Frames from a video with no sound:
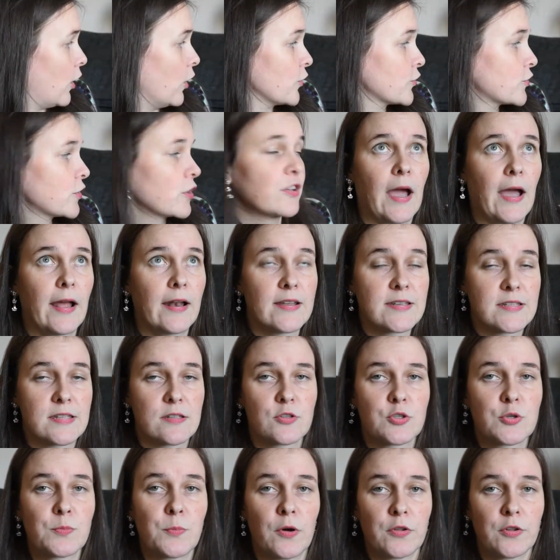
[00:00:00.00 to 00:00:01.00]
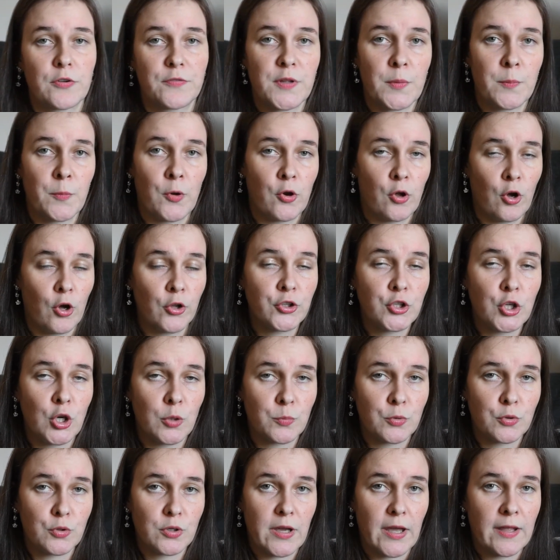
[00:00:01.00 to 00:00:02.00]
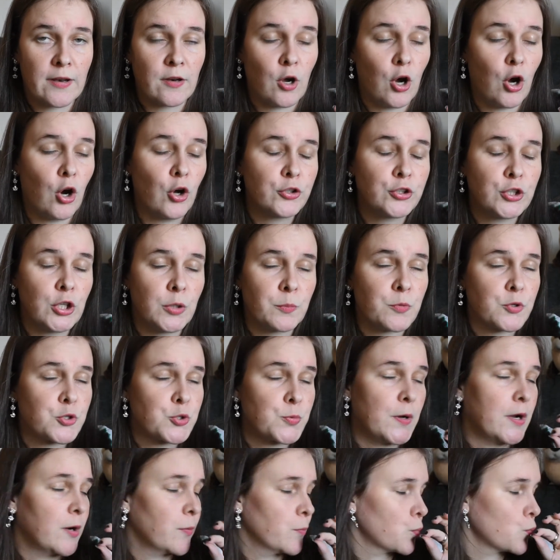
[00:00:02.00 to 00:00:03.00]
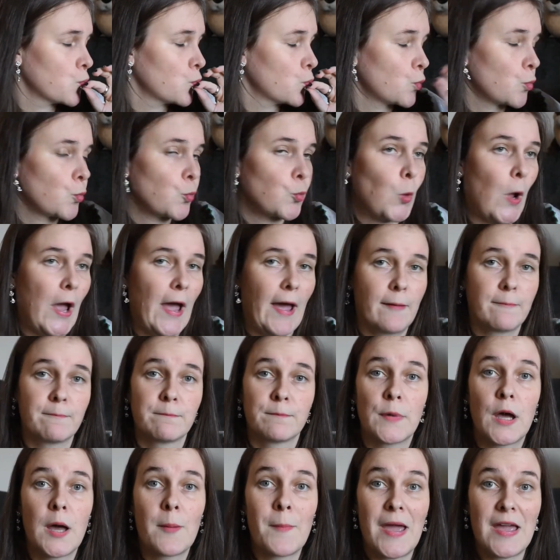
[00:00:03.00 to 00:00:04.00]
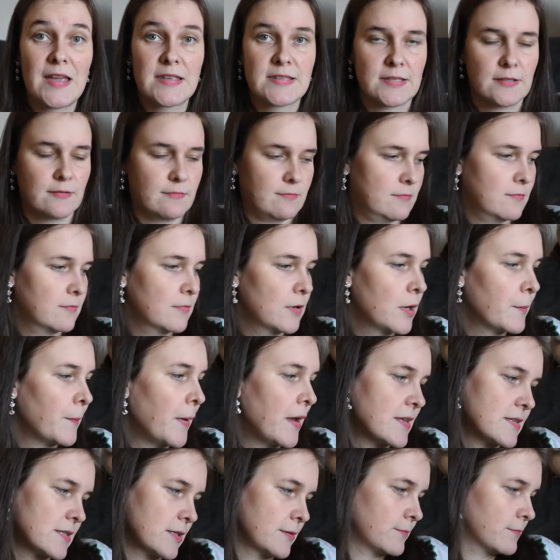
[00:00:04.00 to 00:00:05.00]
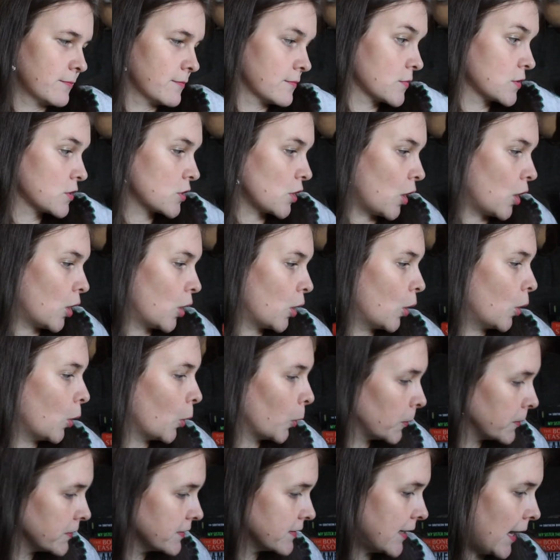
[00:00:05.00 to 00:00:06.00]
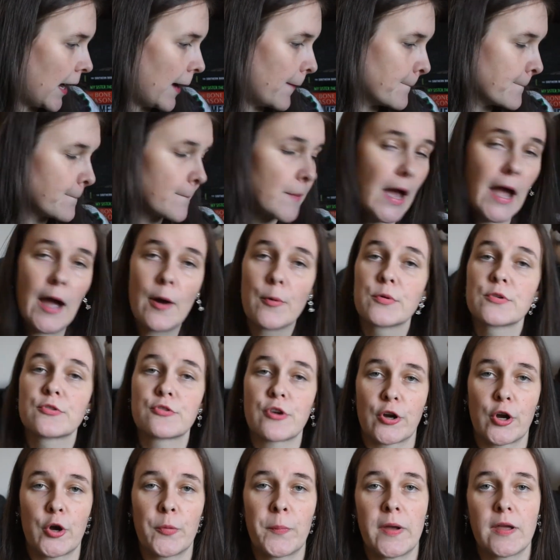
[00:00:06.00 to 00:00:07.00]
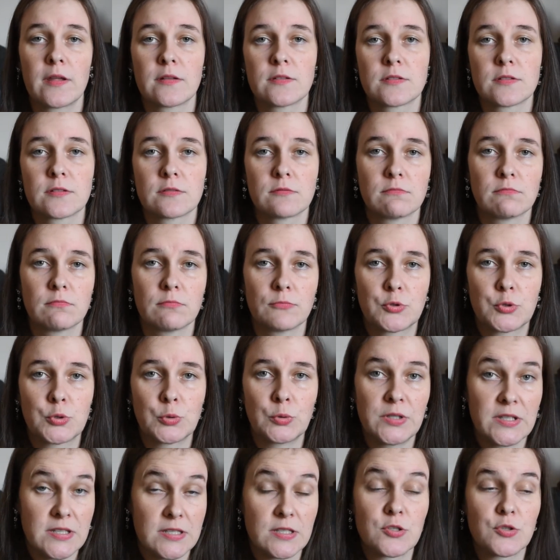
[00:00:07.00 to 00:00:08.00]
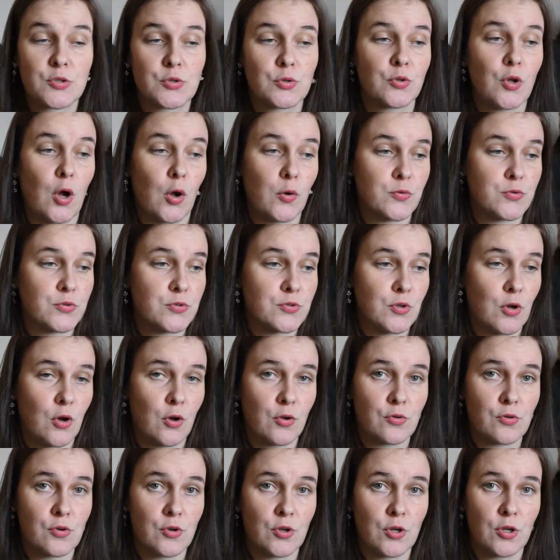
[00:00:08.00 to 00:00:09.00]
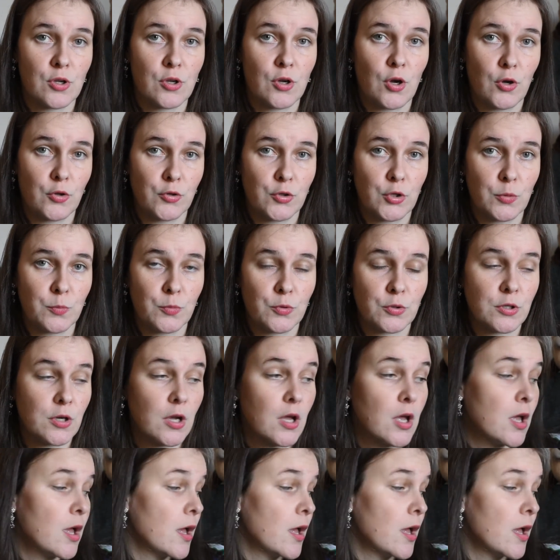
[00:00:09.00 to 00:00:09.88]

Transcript: Also, I listened to both of them on audiobook, and audiobooks were amazing, amazing. So, yeah, I would recommend to listen to those on audiobook.